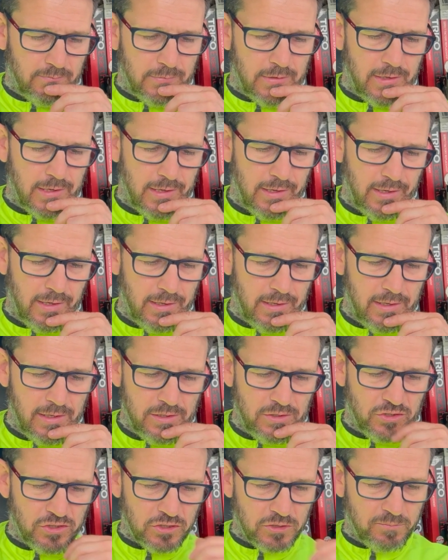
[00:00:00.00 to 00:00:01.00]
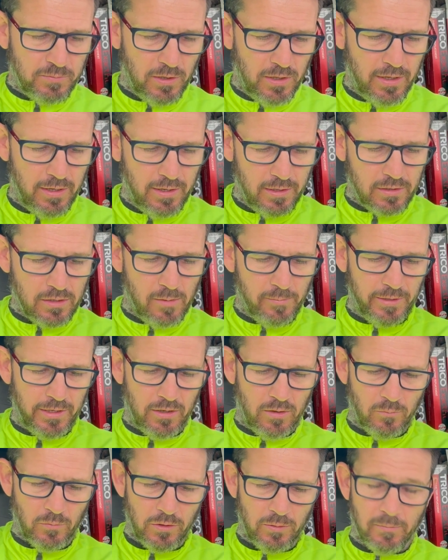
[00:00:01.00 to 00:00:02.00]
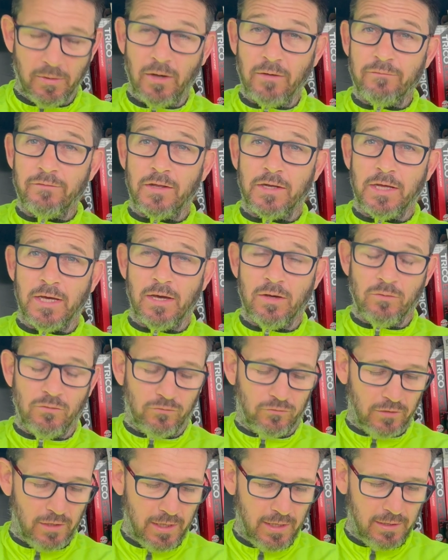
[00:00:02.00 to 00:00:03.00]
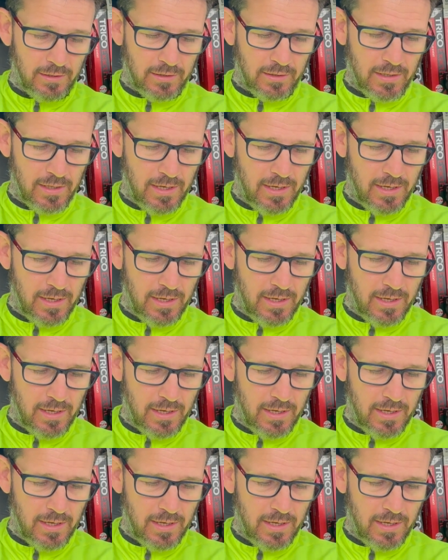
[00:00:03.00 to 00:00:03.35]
He's just put a comment on one of my videos saying,